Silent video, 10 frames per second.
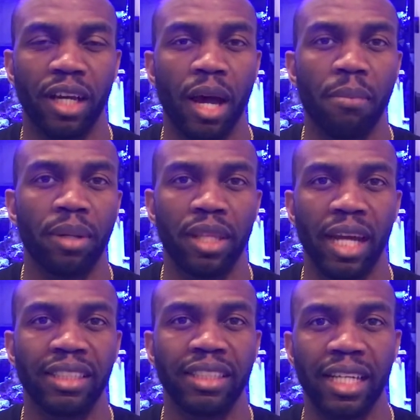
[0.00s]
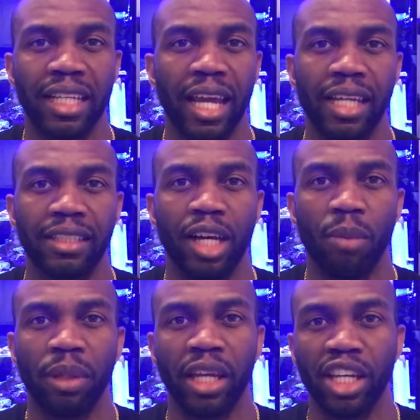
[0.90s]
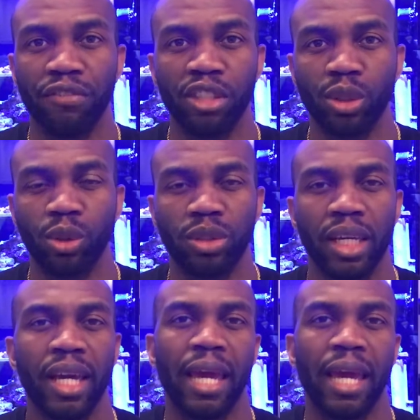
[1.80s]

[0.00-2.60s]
a company that is dedicated to helping individuals